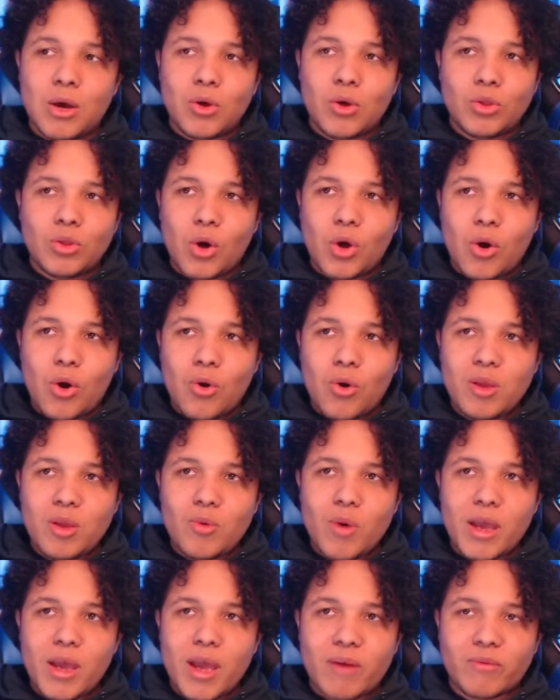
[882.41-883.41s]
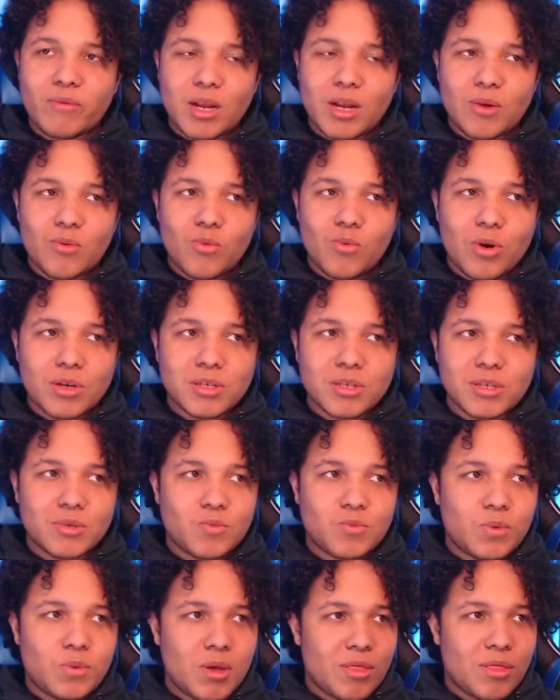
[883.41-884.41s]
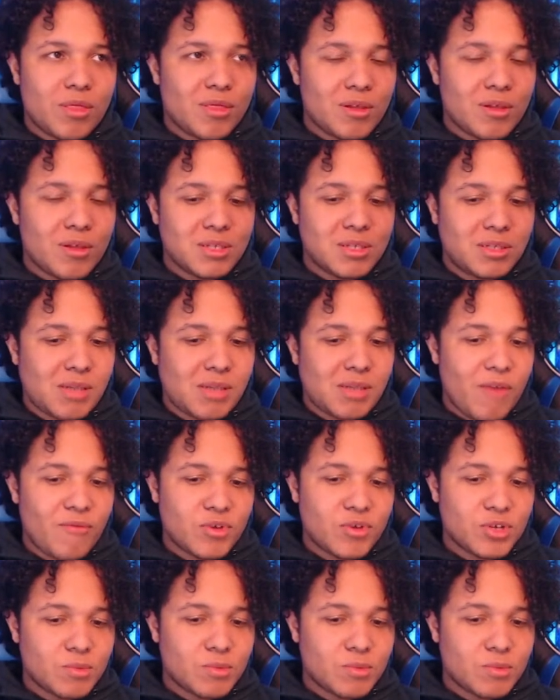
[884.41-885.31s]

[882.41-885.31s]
The only way Avalon works is with Saber's...